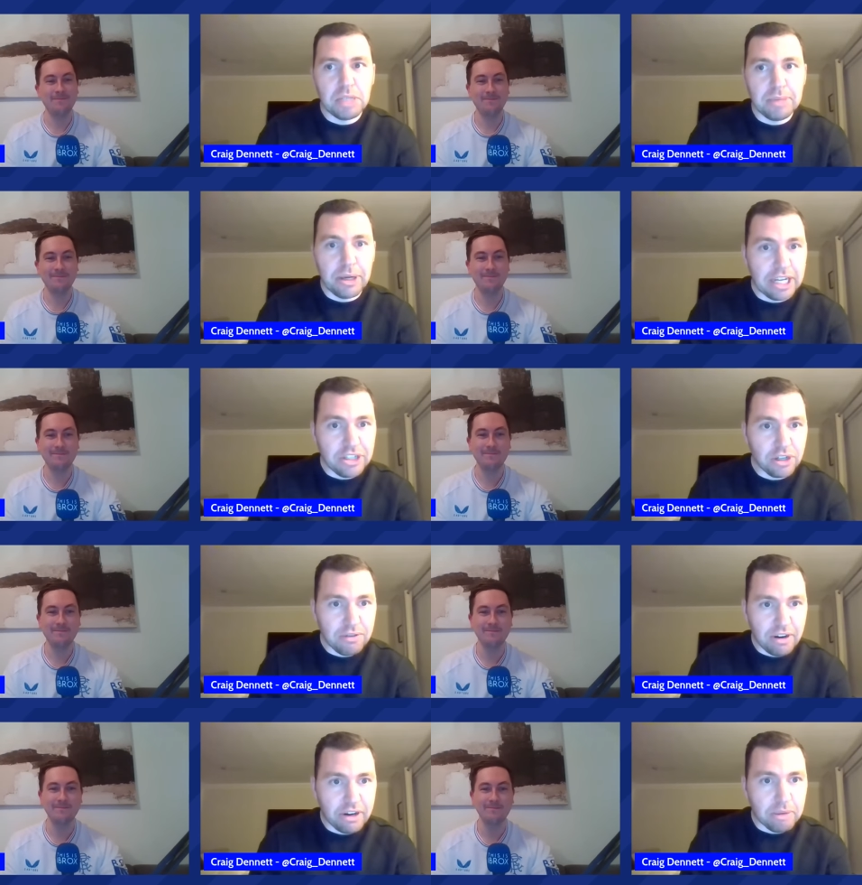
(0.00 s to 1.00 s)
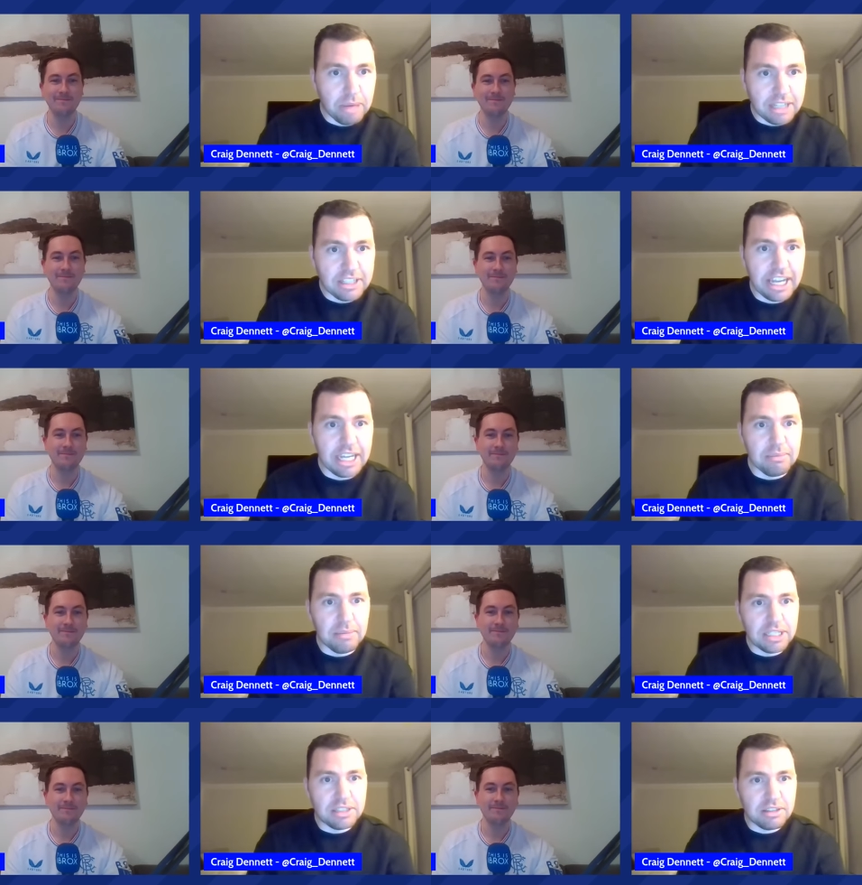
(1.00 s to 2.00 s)
Speaker 1: he's been injured for a little bit of time.
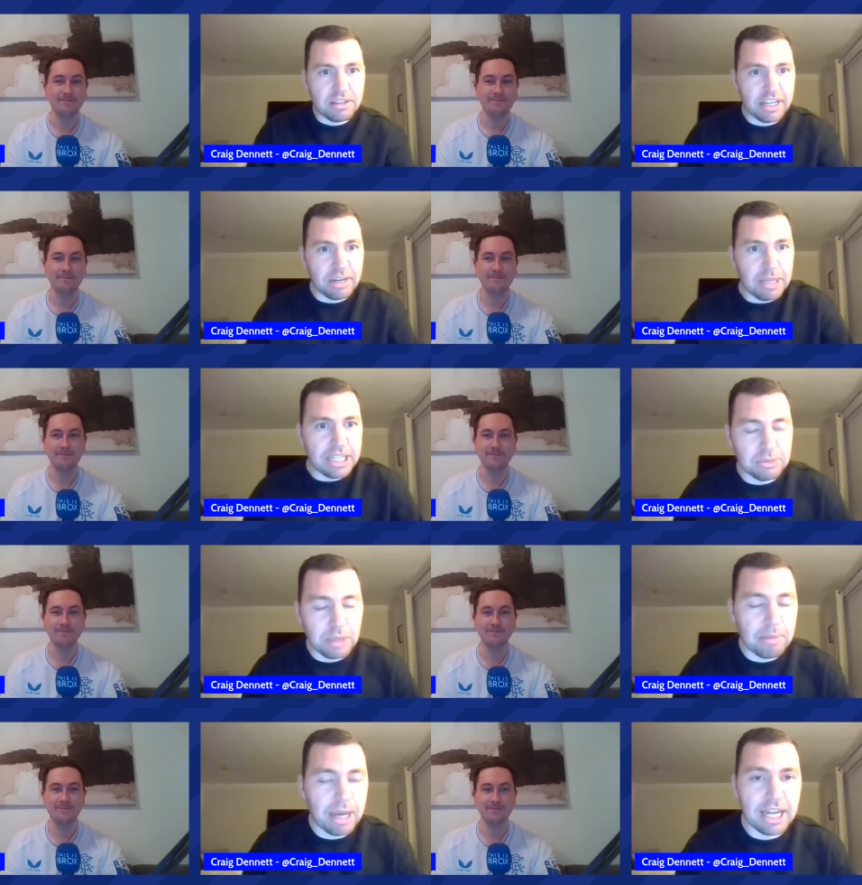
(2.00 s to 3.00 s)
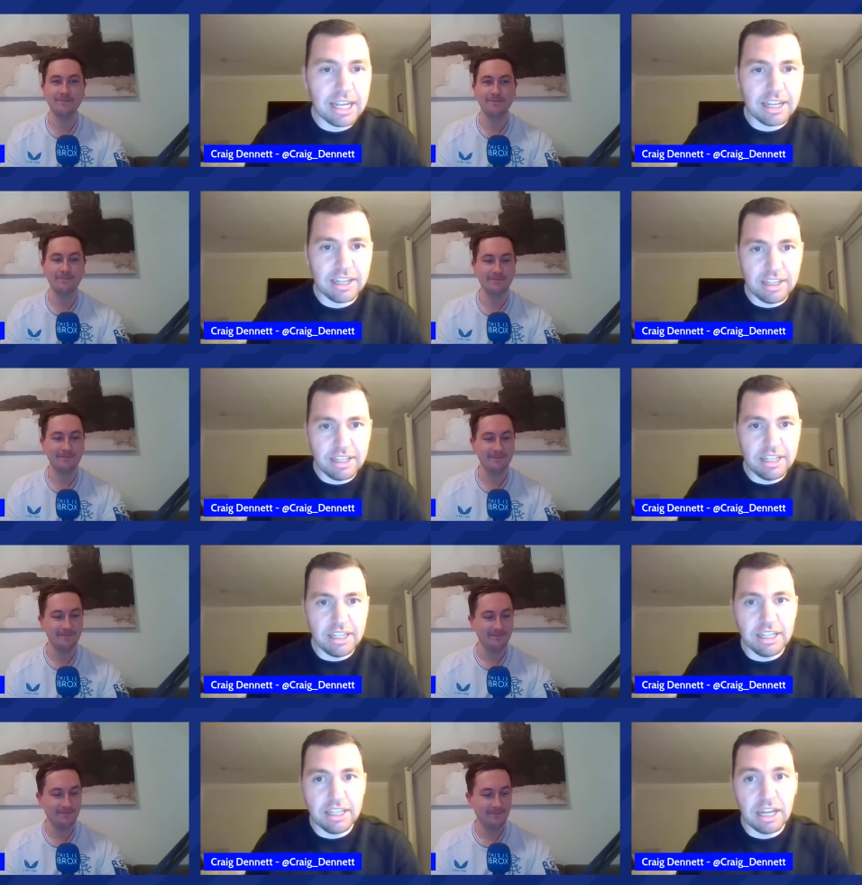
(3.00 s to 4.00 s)
He's kind of made his way back.
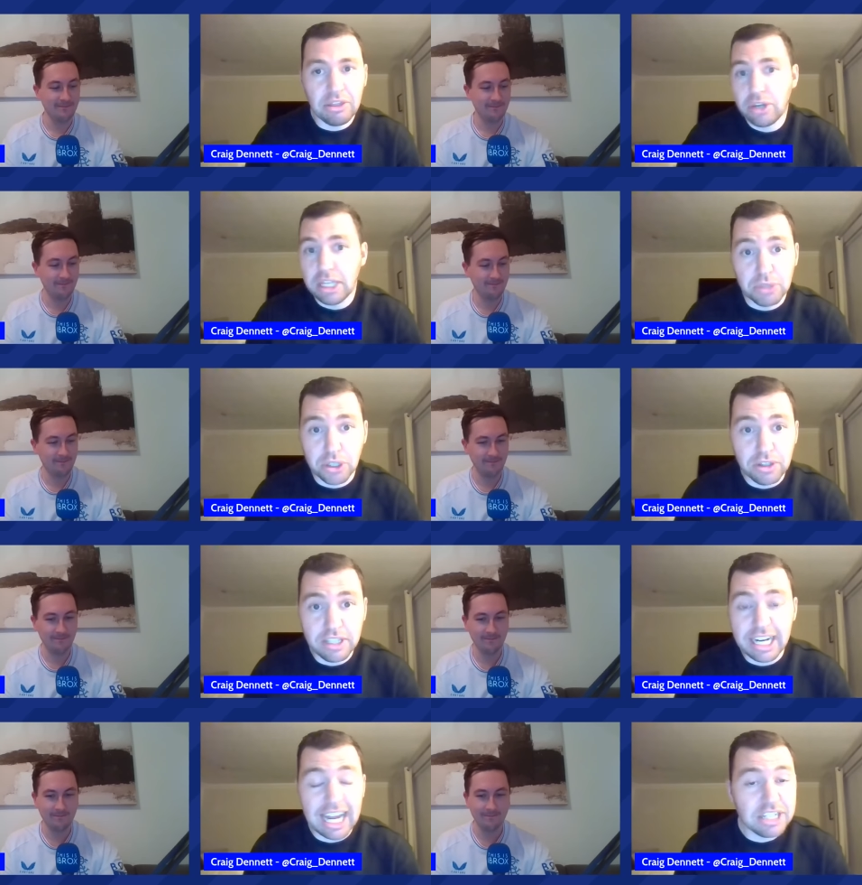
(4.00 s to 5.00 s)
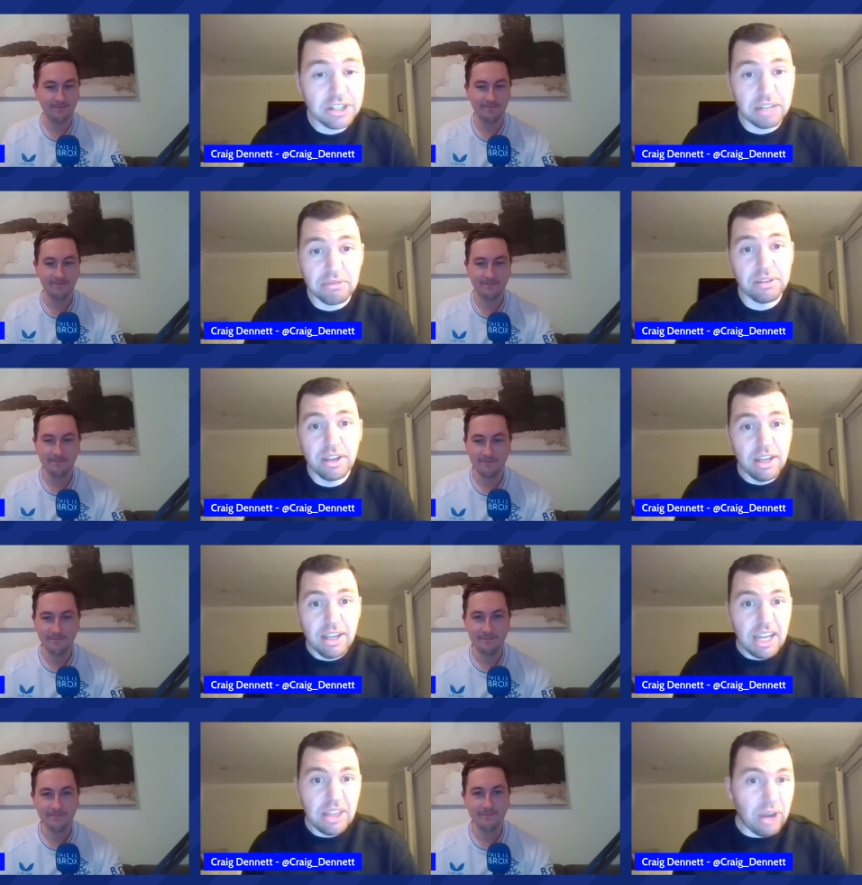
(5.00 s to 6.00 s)
He, I thought he was good tonight. Actually, I was,
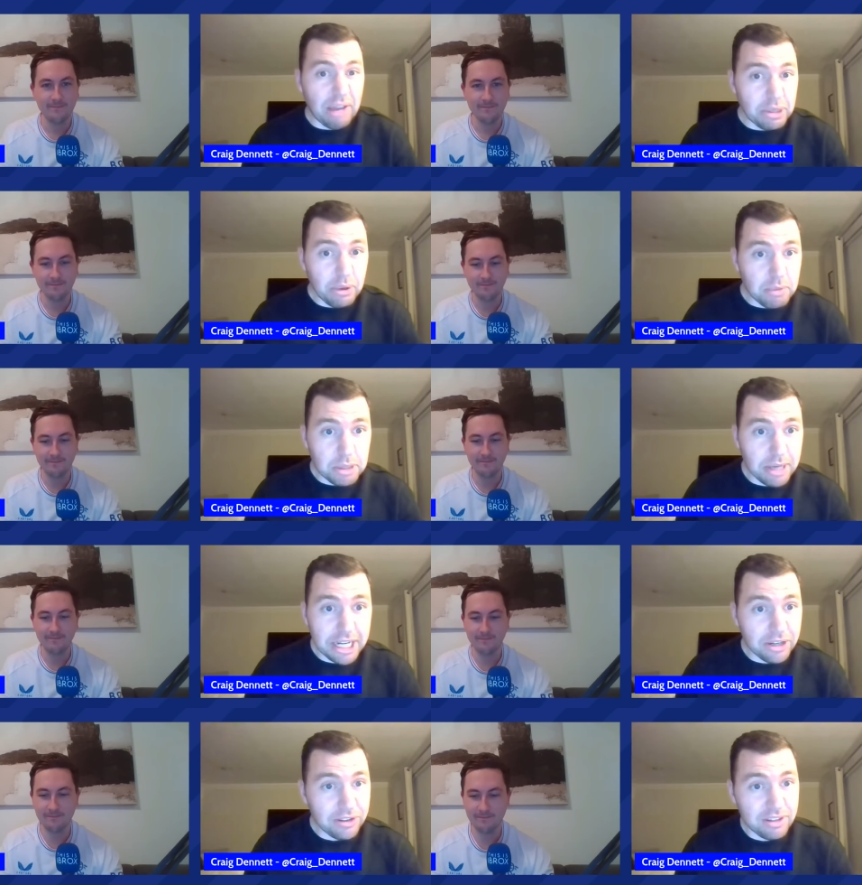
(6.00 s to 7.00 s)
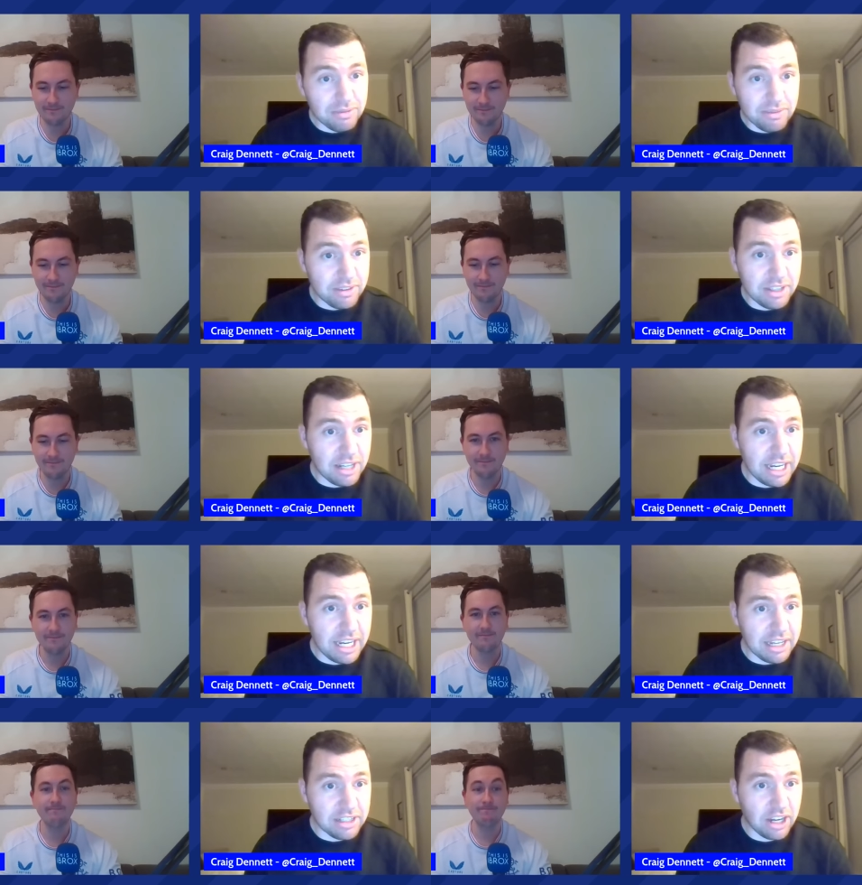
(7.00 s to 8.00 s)
thought everyone was pretty good
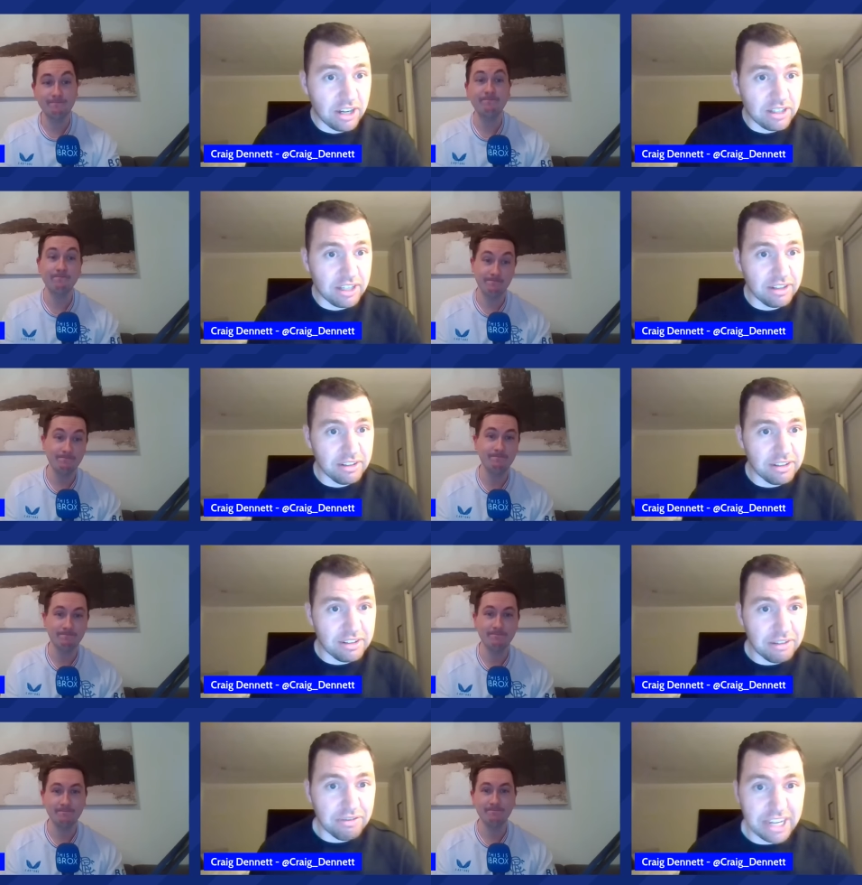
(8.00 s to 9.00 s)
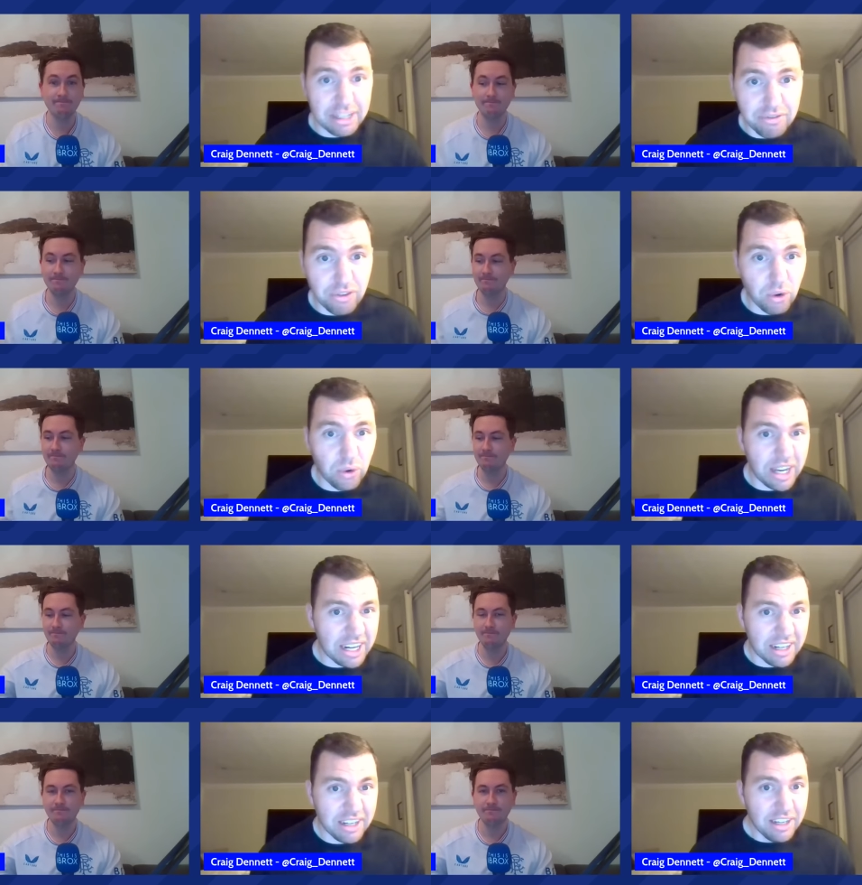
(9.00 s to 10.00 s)
tonight. It's hard to to find fault
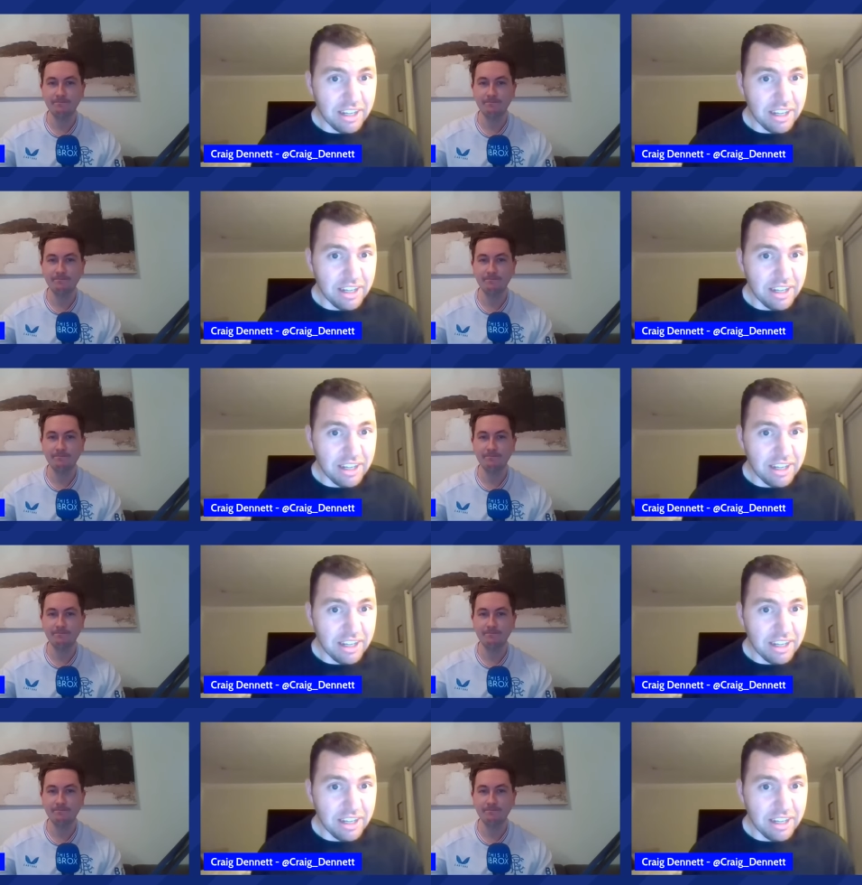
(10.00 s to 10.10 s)
and.